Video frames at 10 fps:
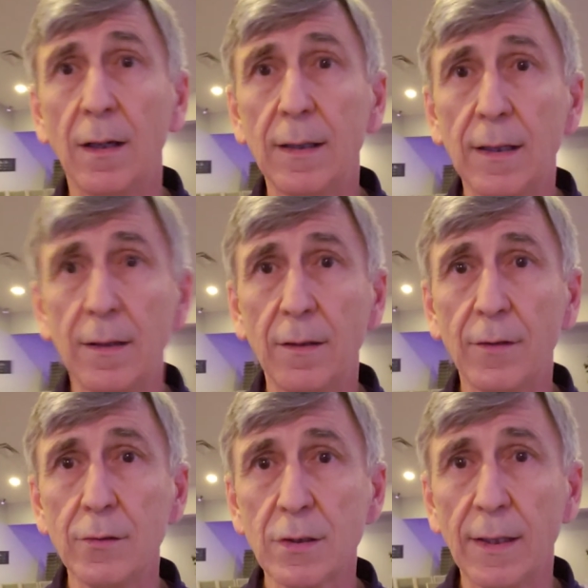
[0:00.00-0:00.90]
in, in,
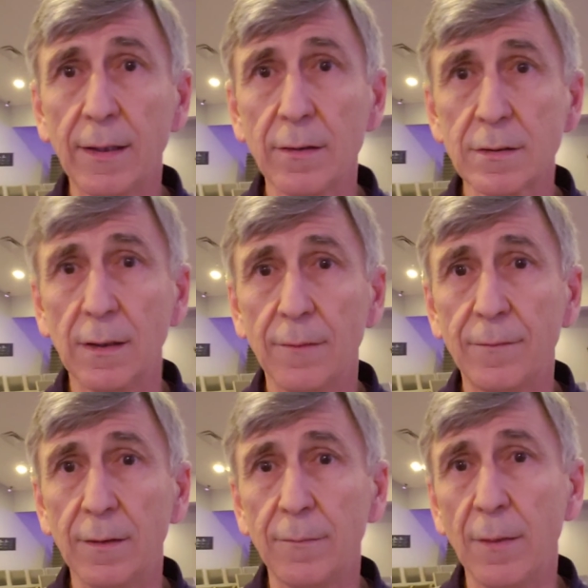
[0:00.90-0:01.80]
those layers of
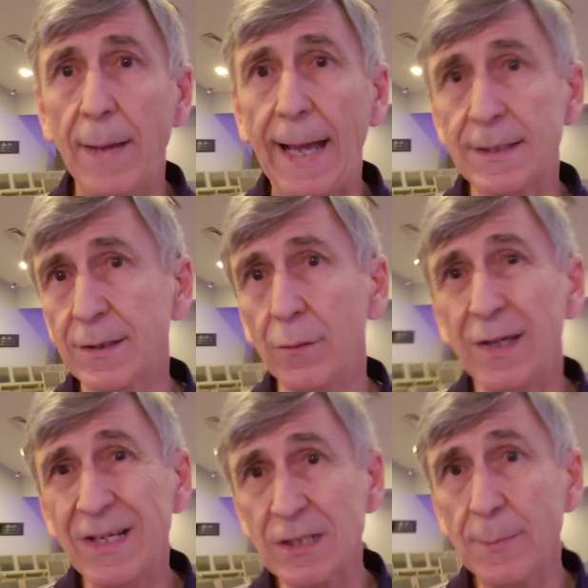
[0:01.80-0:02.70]
the, the mask. So
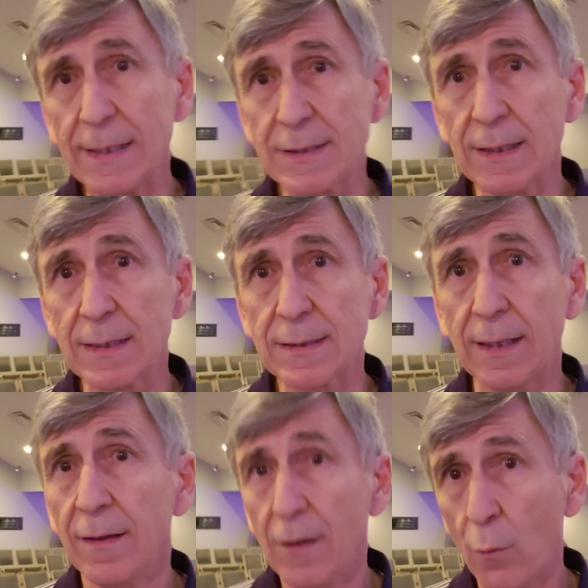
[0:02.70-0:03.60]
it just makes sense
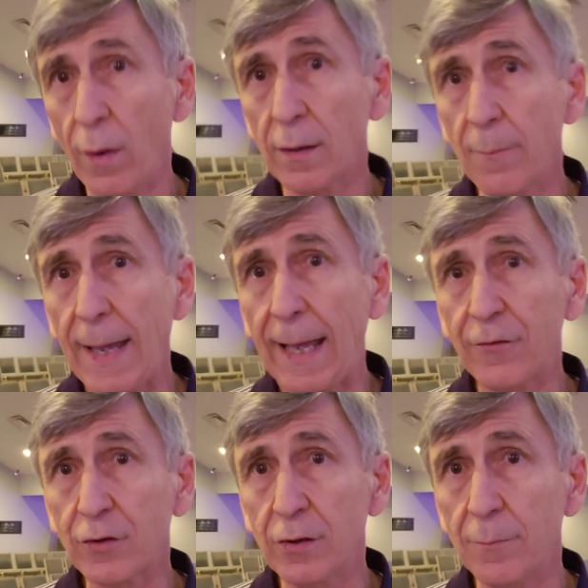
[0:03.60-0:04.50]
that wearing a
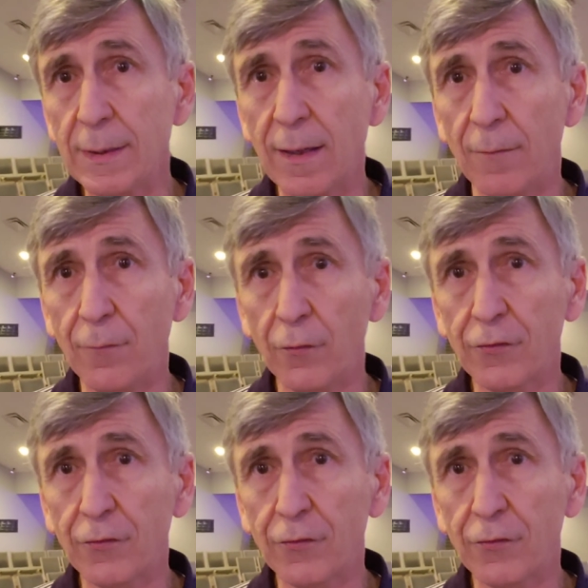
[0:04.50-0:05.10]
mask could be helpful.